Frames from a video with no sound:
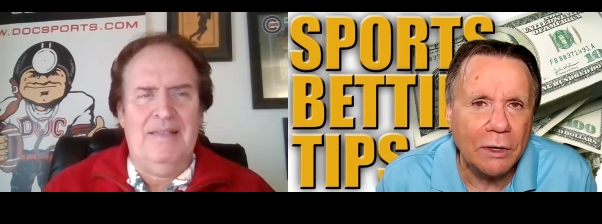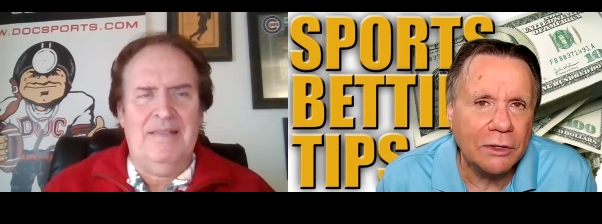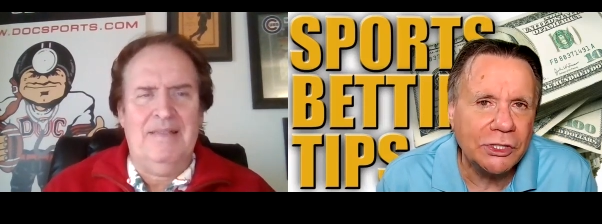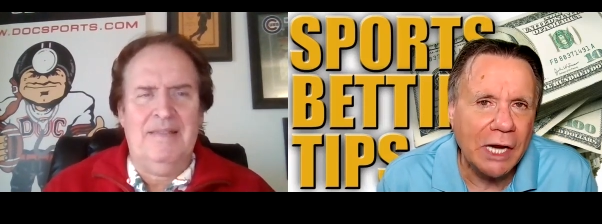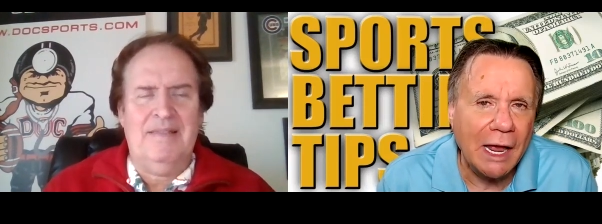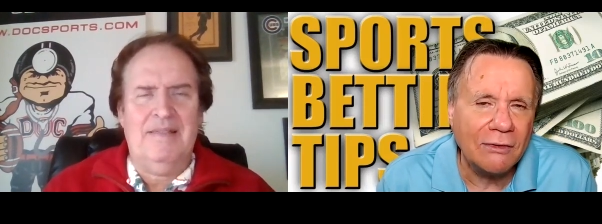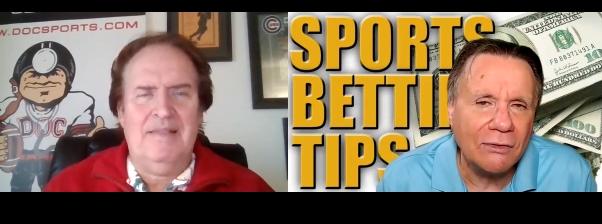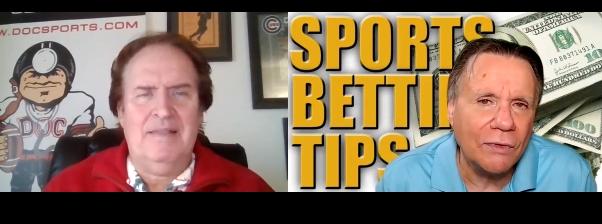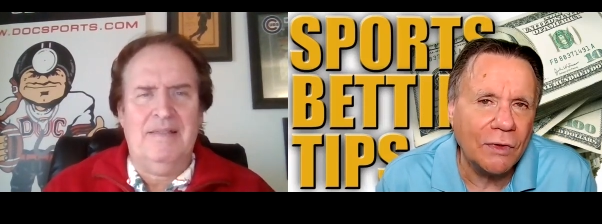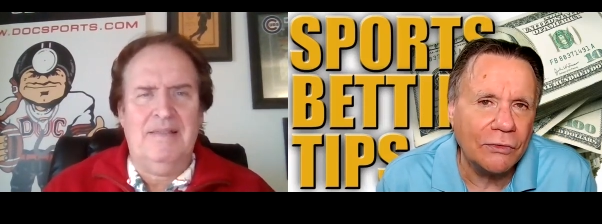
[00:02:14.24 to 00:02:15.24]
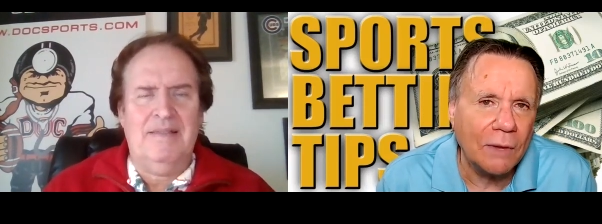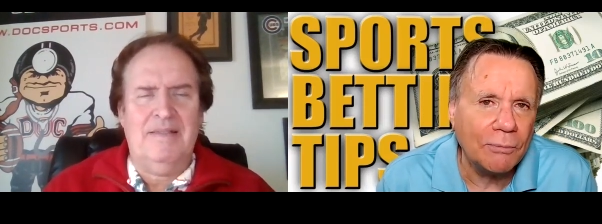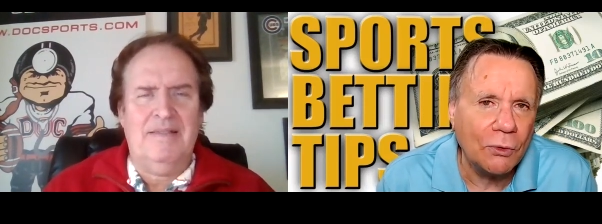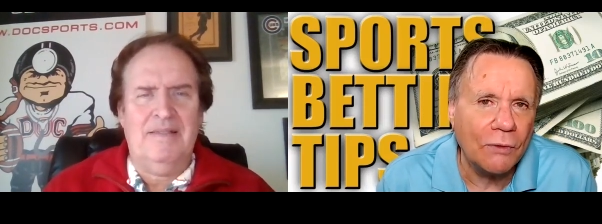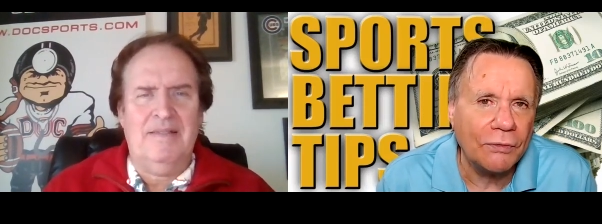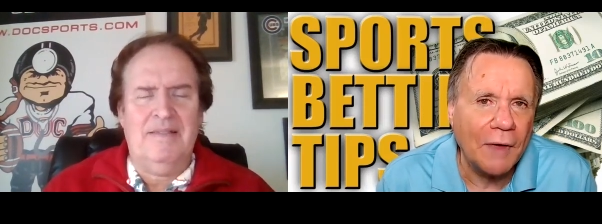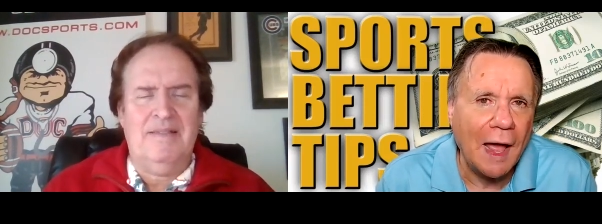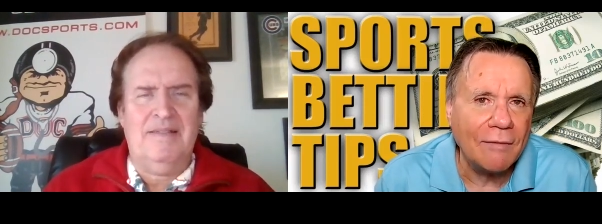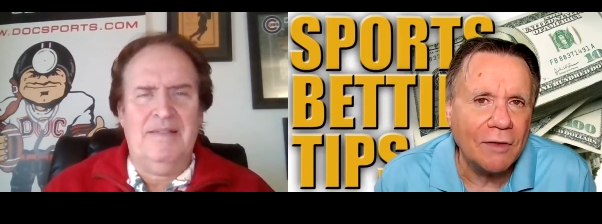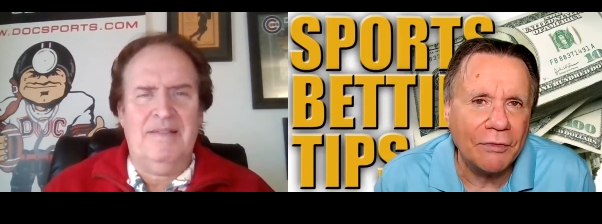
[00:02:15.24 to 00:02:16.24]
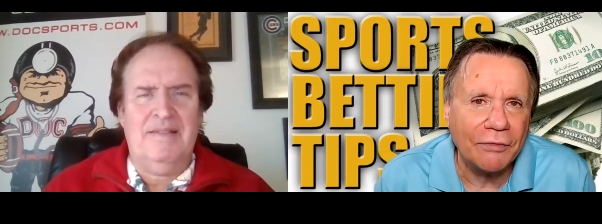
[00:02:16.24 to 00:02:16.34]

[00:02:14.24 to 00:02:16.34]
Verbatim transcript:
Speaker 1: and Jacksonville's up to a five and